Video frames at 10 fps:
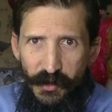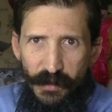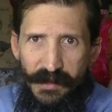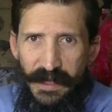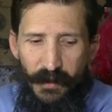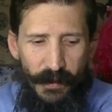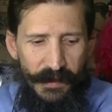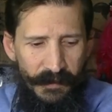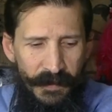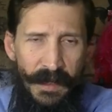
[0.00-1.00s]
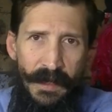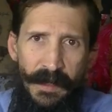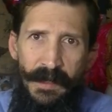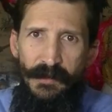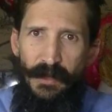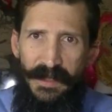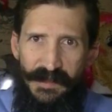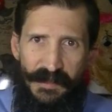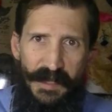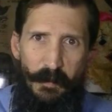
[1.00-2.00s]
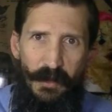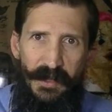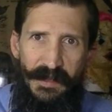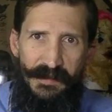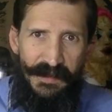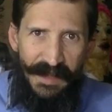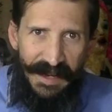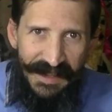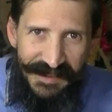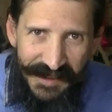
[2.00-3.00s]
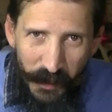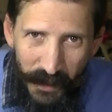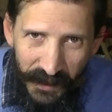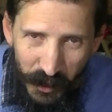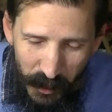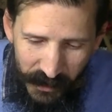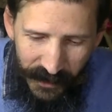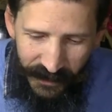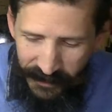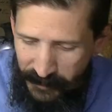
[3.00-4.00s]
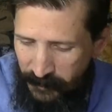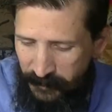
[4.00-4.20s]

shoot sideways. So let's assemble this and see what it looks like.